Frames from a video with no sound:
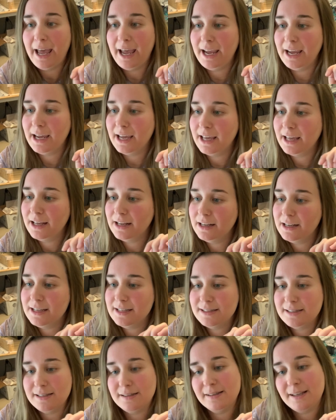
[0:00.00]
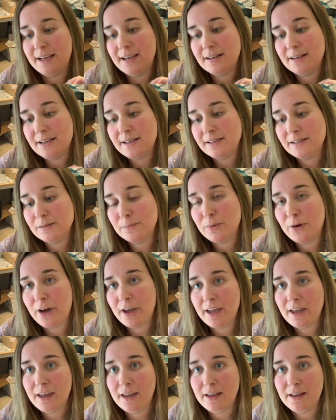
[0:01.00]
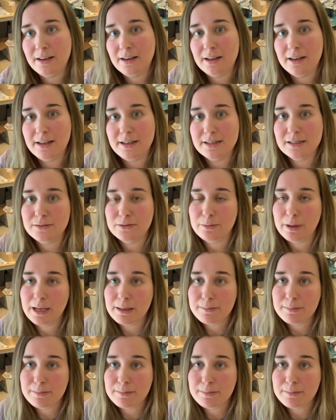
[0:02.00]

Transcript: And it's a SanDisk brand. It's from